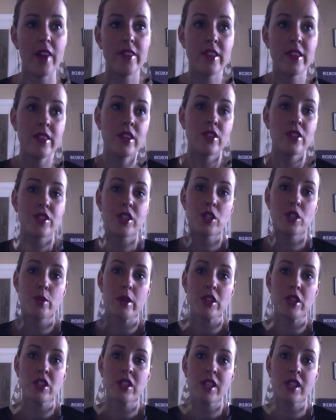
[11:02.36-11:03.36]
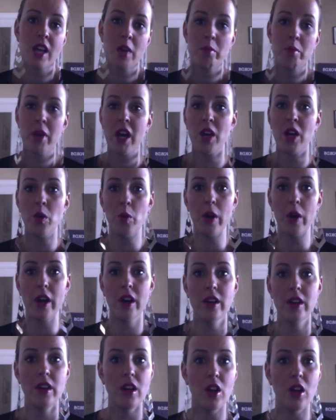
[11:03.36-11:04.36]
then there's situations like mine
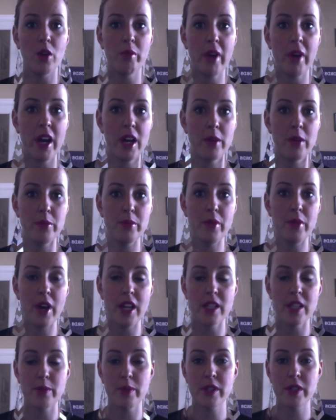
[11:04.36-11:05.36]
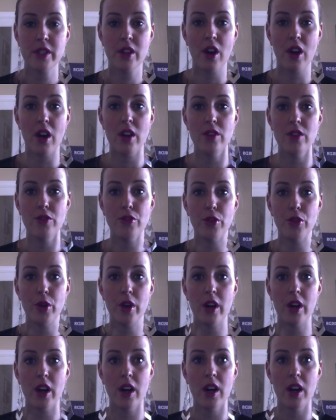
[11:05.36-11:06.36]
where, you know, my husband's gone
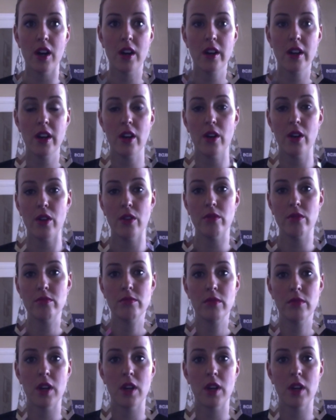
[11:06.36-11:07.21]
for, you know,